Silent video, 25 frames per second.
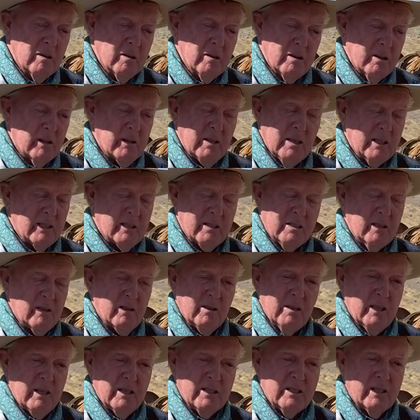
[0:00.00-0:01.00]
And that's
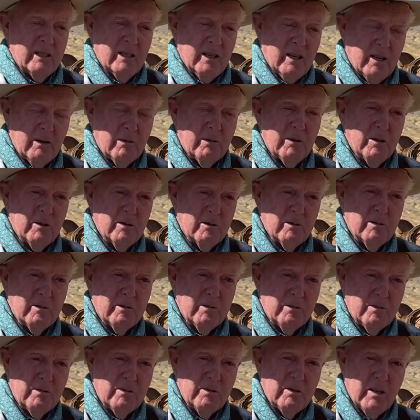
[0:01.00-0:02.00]
not a real
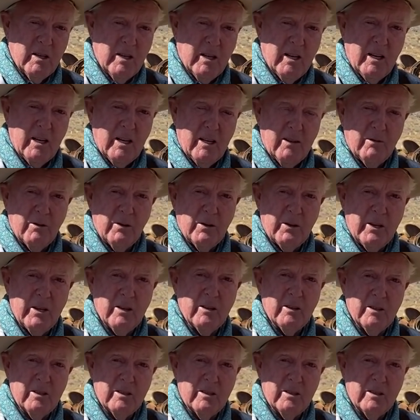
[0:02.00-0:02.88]
high-level deal.